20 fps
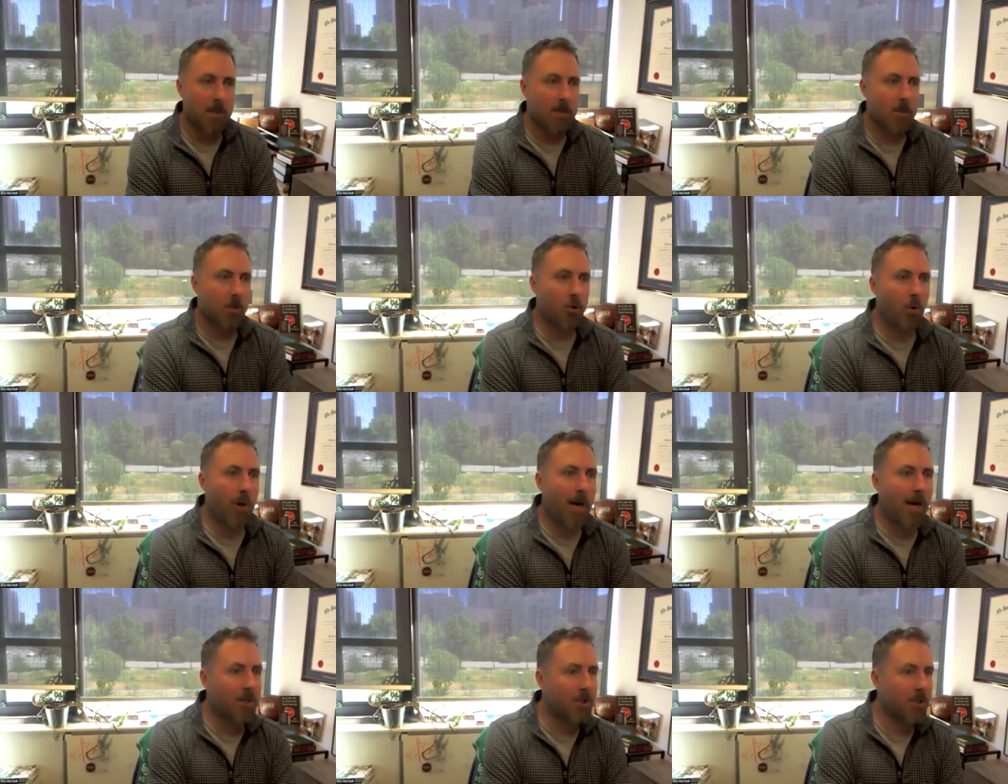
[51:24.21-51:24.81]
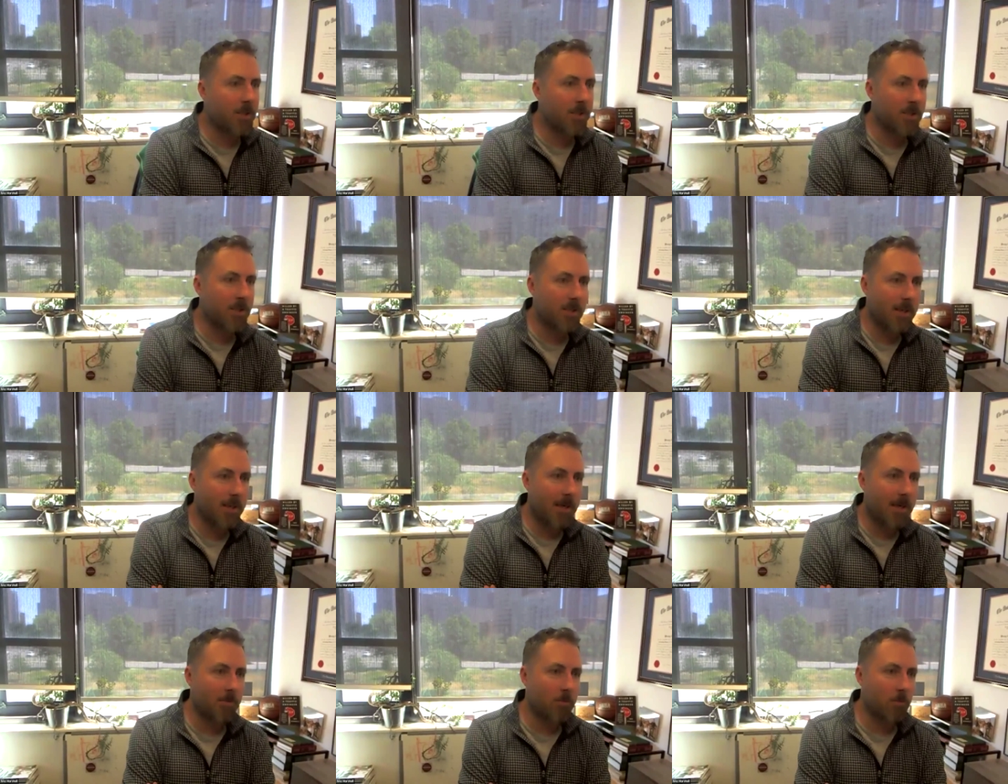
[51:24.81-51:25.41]
crashes
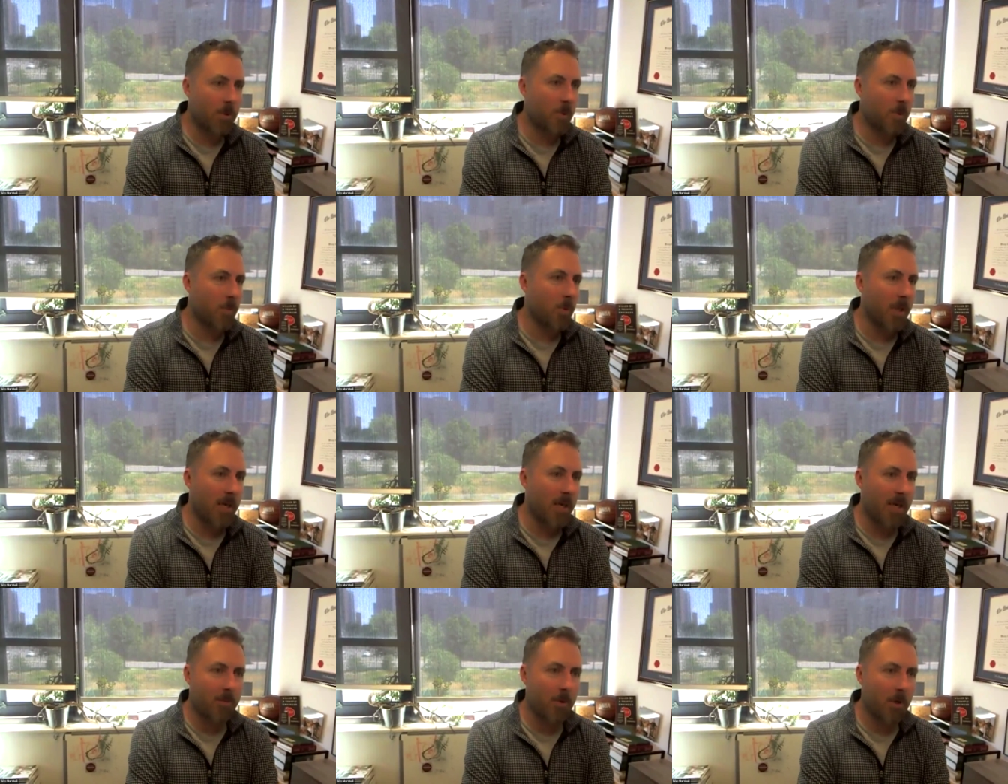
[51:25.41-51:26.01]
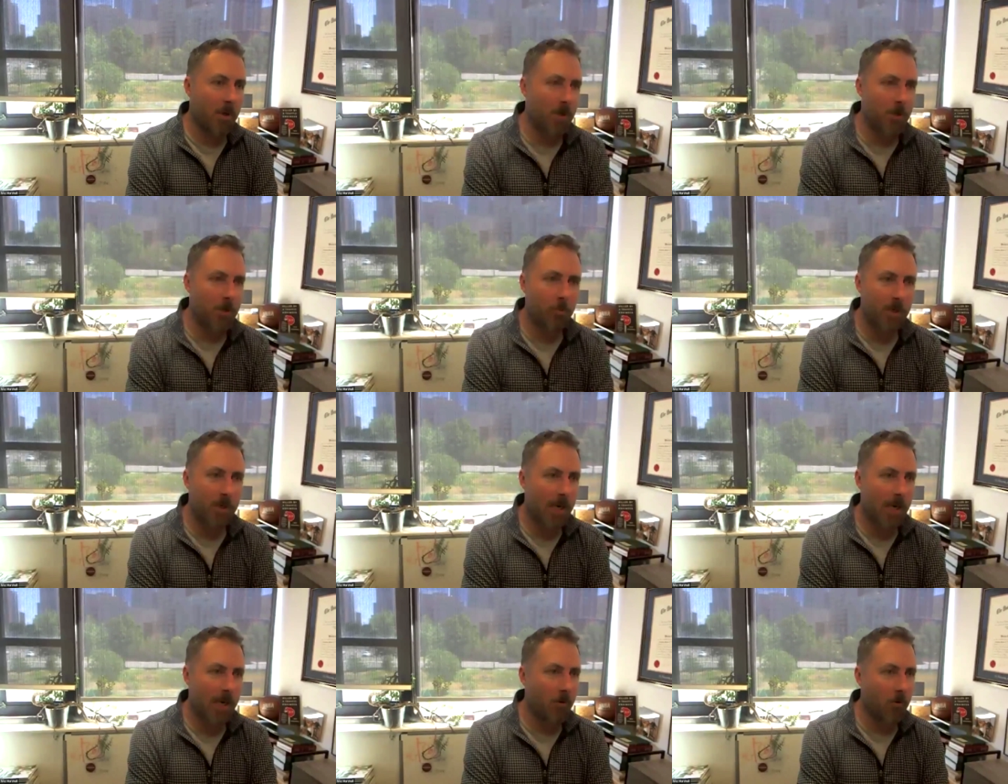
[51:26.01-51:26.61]
that we blame on
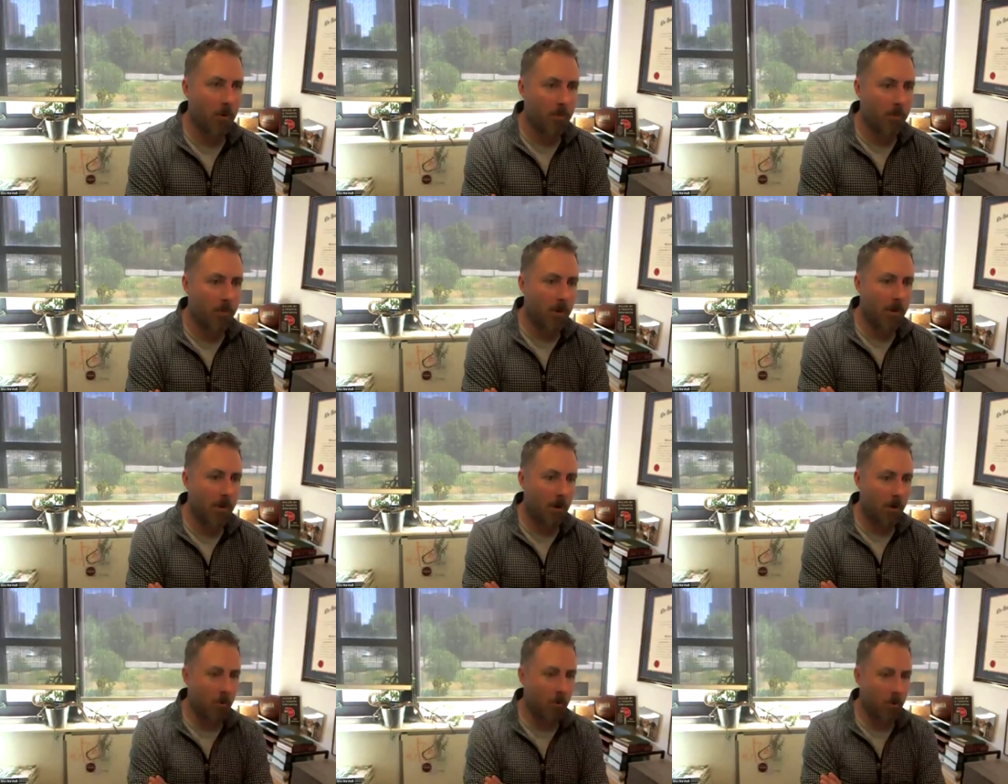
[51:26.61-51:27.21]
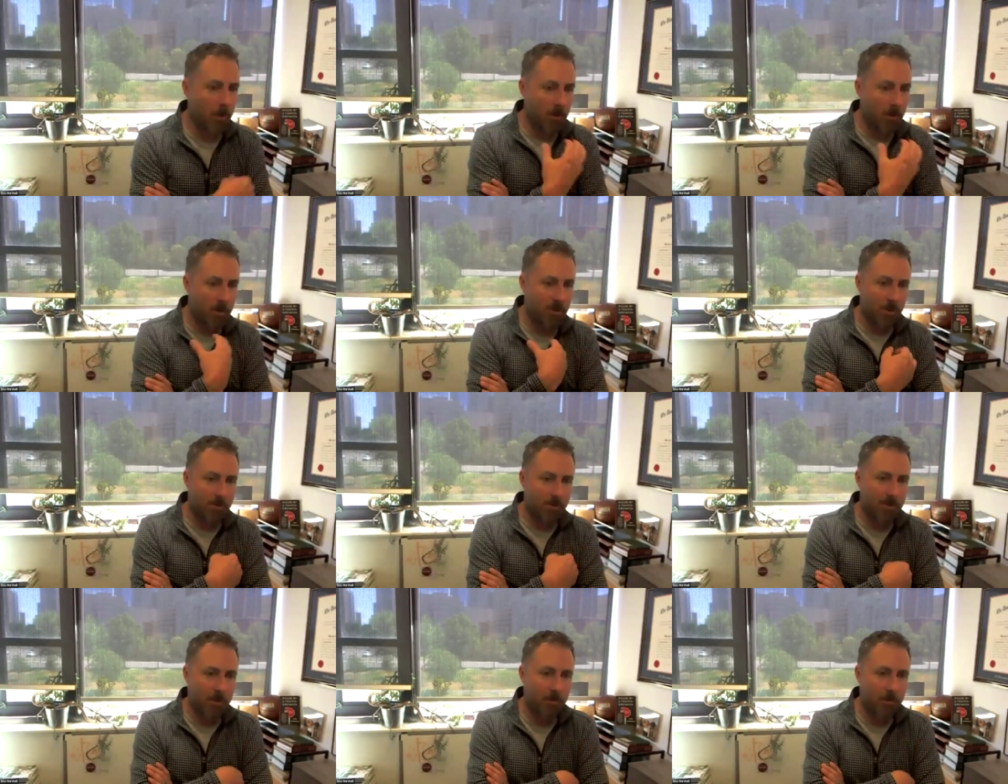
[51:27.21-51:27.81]
human error, but are really
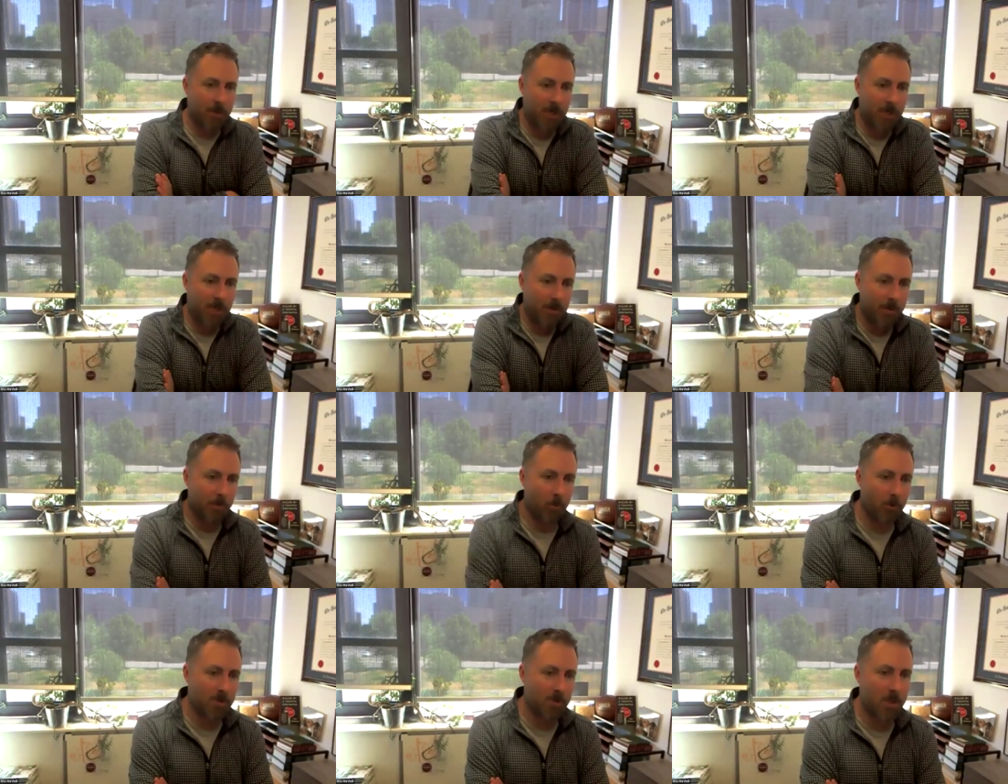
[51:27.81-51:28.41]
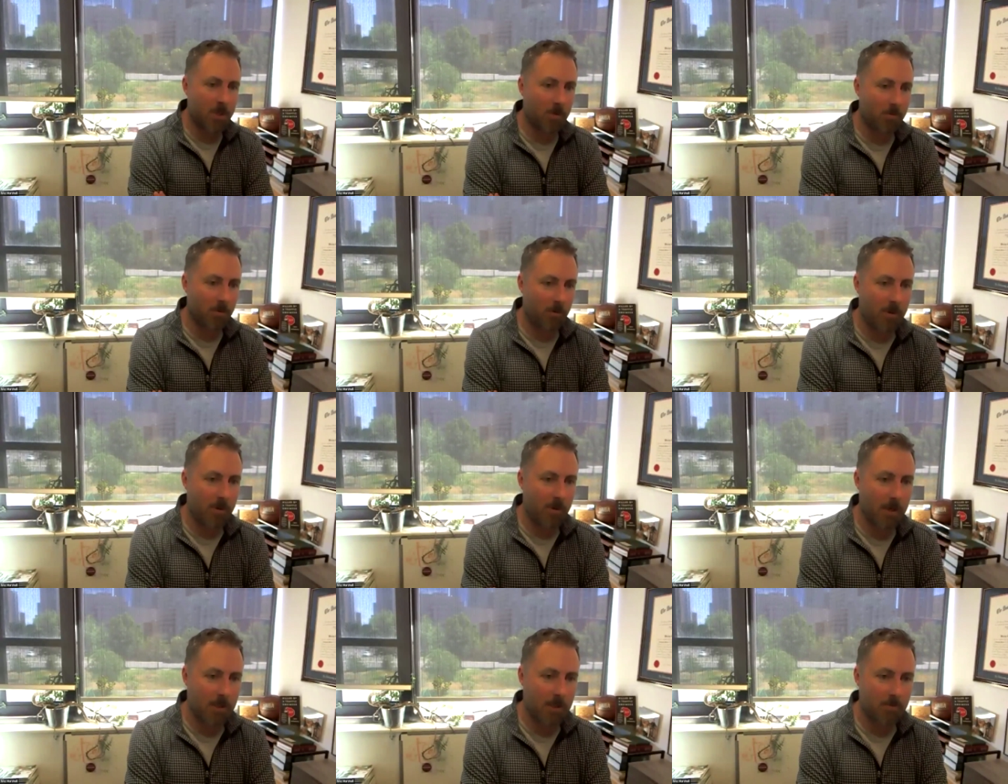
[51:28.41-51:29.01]
something we need to be more
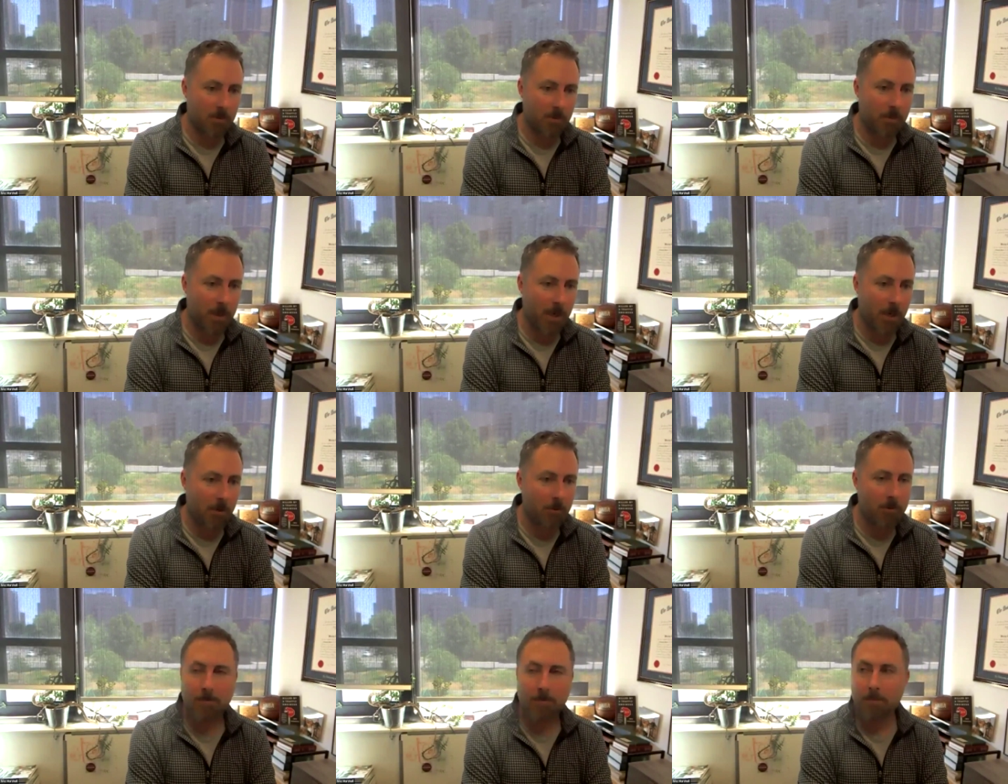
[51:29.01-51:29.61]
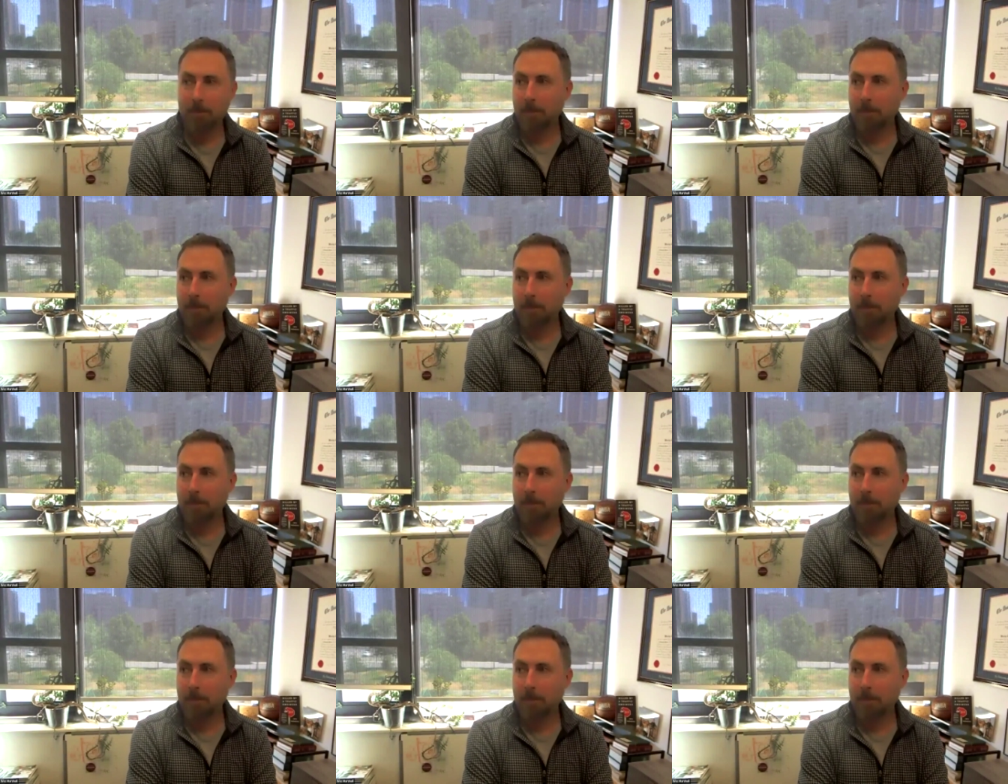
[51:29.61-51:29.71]
self-reflective about,